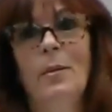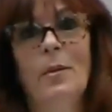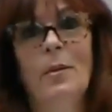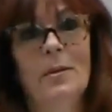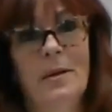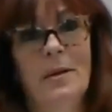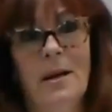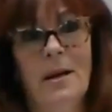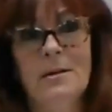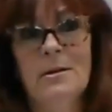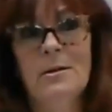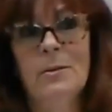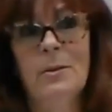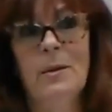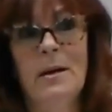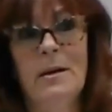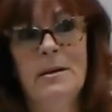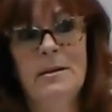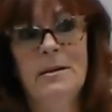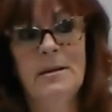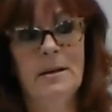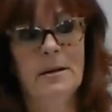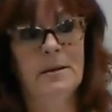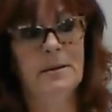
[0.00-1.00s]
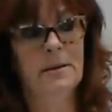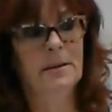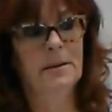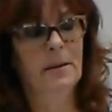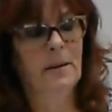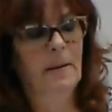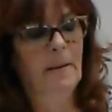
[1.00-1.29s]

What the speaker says: That's what I did.